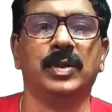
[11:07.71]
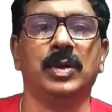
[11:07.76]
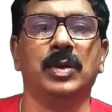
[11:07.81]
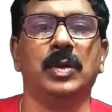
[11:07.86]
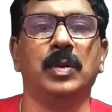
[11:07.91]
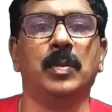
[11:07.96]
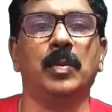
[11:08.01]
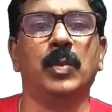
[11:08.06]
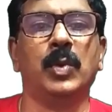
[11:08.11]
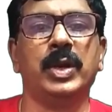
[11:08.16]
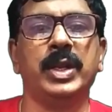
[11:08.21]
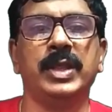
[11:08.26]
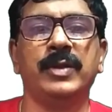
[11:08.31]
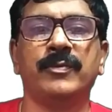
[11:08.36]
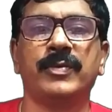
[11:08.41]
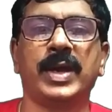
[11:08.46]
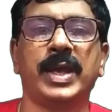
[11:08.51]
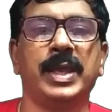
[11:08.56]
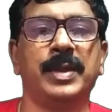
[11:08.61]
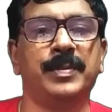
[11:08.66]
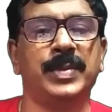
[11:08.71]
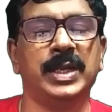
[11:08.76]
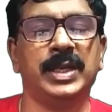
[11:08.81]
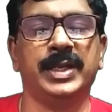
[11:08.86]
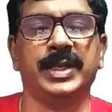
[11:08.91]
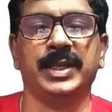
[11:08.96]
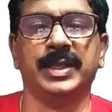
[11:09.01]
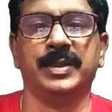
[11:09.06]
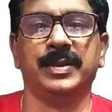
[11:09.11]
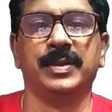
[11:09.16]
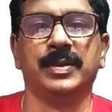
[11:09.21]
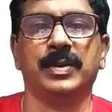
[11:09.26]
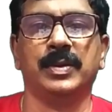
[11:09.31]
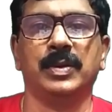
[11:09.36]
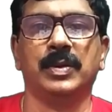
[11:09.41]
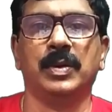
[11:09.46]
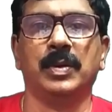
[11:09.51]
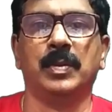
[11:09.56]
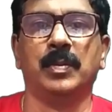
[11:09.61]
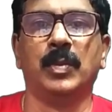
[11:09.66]
Modifiability.
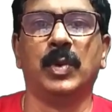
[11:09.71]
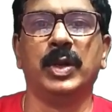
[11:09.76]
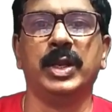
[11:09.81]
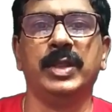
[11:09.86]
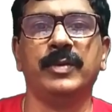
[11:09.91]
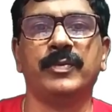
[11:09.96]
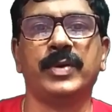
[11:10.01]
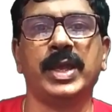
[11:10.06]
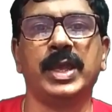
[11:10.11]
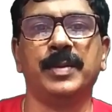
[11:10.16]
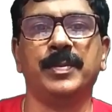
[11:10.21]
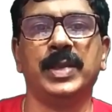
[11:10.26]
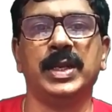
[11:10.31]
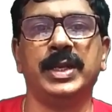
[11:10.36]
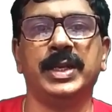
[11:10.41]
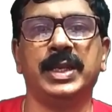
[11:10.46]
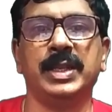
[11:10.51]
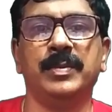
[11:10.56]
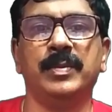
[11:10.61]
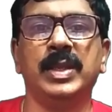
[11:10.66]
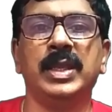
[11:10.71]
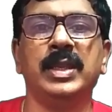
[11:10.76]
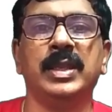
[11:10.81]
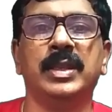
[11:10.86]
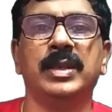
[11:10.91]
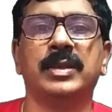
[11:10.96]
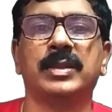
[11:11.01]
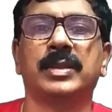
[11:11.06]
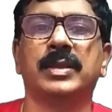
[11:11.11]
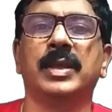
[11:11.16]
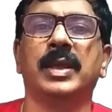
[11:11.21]
Modifiability means